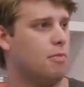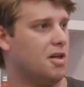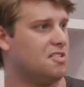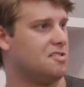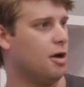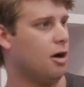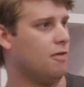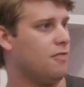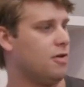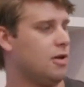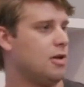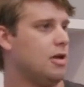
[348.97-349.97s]

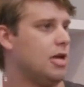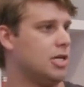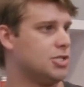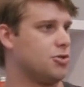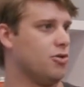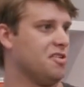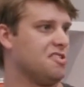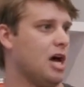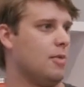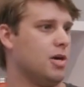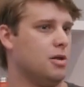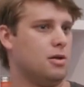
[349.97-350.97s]
myself, and Troy
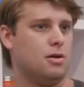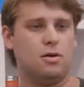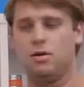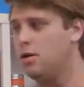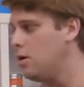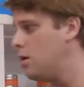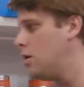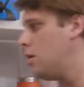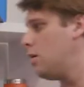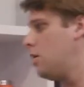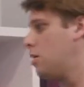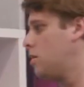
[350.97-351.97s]
Simon.
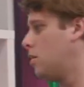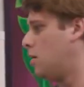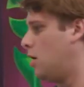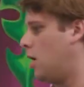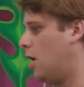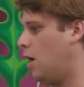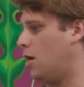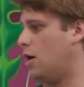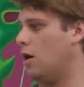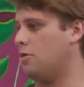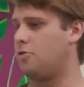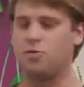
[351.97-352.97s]
And
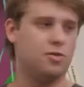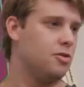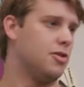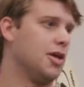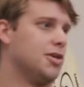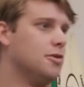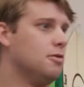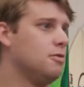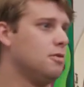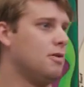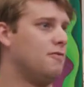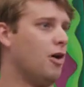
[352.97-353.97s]
thank you.
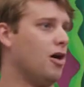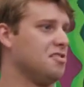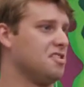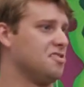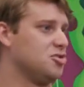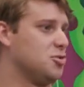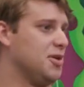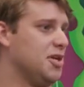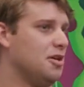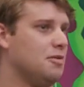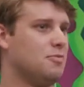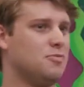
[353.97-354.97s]
Follow us on social
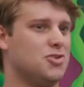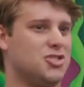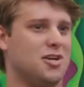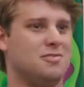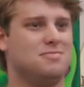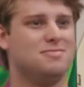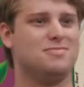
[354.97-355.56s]
media. Appreciate it.